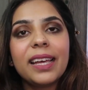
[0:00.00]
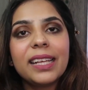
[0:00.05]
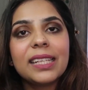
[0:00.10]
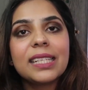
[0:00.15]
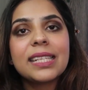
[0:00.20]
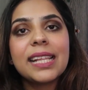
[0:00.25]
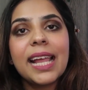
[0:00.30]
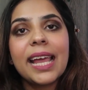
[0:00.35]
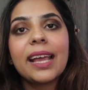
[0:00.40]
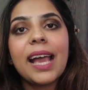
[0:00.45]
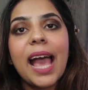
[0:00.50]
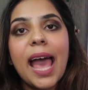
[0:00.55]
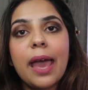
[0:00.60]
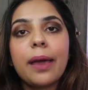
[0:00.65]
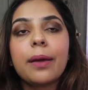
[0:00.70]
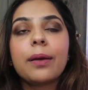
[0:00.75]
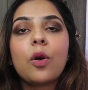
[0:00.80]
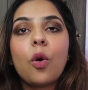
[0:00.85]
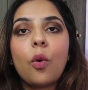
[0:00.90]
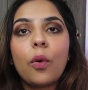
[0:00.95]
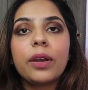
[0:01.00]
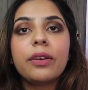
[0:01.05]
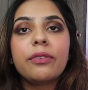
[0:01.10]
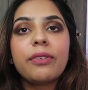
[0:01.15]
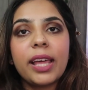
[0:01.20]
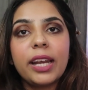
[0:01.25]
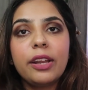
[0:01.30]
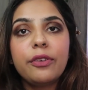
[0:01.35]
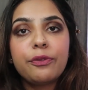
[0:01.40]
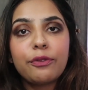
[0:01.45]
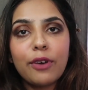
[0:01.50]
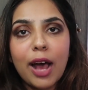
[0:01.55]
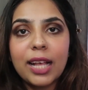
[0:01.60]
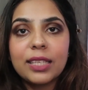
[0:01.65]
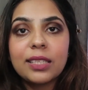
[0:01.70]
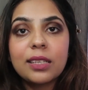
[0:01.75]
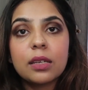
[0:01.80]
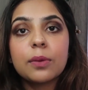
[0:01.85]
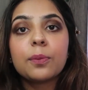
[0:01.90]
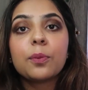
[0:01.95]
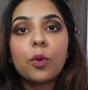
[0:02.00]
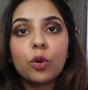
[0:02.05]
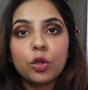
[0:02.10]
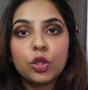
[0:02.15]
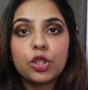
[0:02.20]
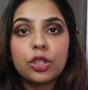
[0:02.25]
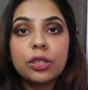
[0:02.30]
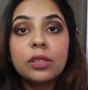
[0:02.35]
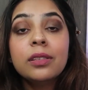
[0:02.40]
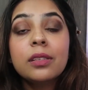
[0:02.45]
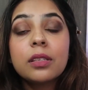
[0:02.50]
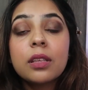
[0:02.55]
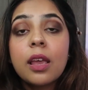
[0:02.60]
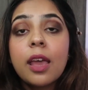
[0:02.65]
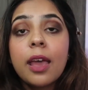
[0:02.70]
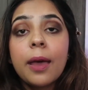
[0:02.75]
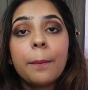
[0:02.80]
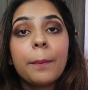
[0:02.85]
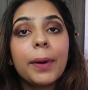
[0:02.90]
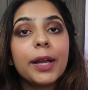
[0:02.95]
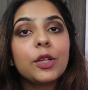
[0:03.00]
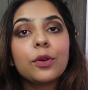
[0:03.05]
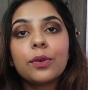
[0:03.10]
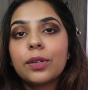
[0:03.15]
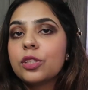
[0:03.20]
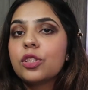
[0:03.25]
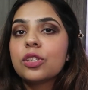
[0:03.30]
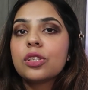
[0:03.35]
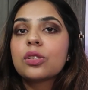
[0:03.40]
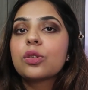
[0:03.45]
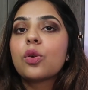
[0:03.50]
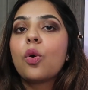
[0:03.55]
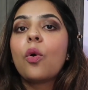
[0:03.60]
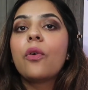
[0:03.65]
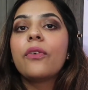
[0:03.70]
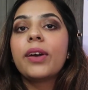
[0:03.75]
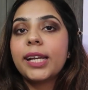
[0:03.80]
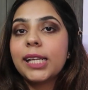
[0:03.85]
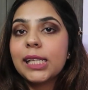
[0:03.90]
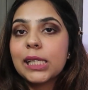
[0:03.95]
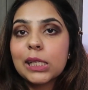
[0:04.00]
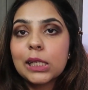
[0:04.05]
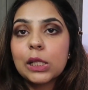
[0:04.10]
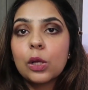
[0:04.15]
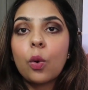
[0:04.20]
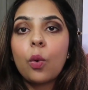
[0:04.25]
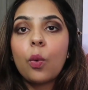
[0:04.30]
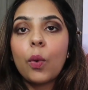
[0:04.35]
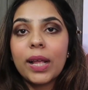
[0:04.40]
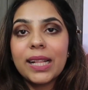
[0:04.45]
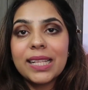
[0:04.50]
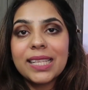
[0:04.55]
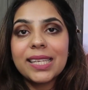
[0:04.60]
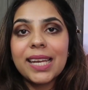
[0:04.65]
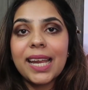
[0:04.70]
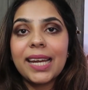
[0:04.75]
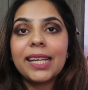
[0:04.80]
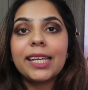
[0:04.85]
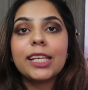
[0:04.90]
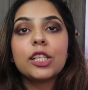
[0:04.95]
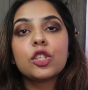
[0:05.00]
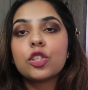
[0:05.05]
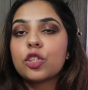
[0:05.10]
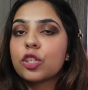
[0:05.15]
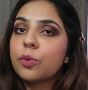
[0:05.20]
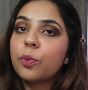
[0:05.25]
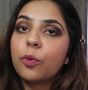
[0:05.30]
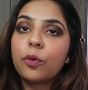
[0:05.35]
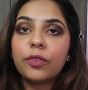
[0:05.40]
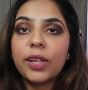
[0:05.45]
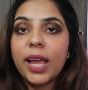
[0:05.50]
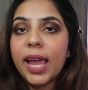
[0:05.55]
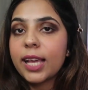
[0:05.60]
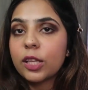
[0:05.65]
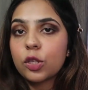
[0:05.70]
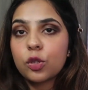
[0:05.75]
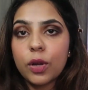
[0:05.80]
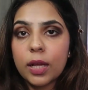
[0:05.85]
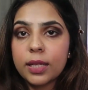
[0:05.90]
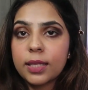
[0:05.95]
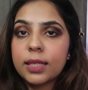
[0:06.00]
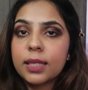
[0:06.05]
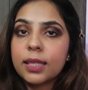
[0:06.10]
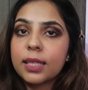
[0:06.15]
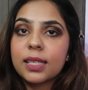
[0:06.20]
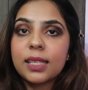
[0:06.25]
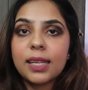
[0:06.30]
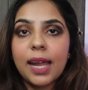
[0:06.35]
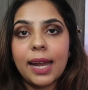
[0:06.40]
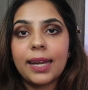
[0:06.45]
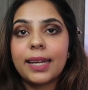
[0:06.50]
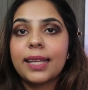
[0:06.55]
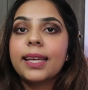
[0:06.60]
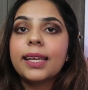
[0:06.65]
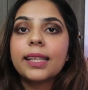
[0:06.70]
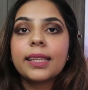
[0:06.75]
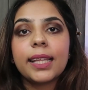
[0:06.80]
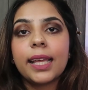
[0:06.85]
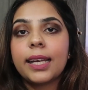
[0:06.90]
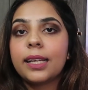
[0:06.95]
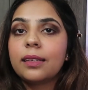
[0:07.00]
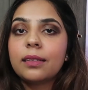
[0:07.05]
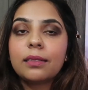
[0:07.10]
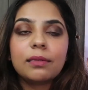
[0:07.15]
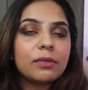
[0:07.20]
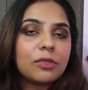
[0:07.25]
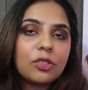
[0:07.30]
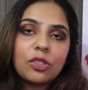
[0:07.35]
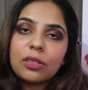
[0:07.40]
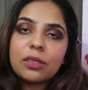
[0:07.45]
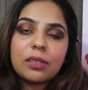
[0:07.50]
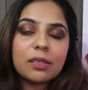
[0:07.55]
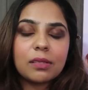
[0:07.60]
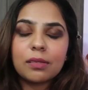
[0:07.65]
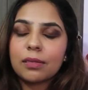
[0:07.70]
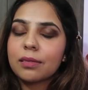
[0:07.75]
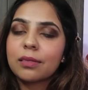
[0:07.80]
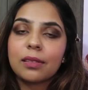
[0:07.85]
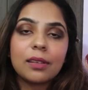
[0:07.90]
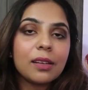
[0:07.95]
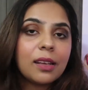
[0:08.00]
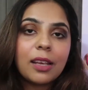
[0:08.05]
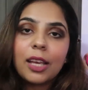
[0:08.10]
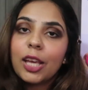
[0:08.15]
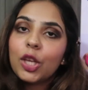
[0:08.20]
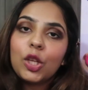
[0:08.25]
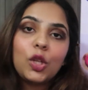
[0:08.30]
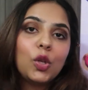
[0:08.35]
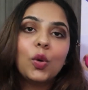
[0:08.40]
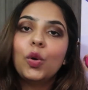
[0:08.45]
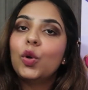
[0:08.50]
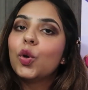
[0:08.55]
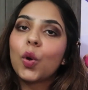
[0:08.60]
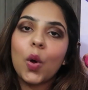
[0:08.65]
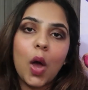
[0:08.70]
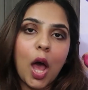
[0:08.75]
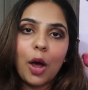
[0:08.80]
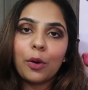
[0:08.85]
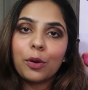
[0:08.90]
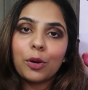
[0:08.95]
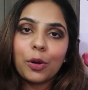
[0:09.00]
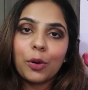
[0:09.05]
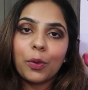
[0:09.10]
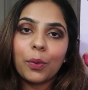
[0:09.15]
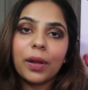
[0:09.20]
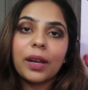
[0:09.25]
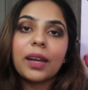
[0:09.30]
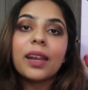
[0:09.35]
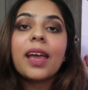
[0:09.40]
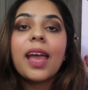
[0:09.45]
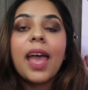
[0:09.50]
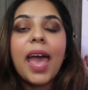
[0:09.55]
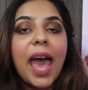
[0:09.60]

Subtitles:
it's like I go in very fast motions, but you can just go very slow and steady and just remove the extras in the starting, and then just you'll know how to do it.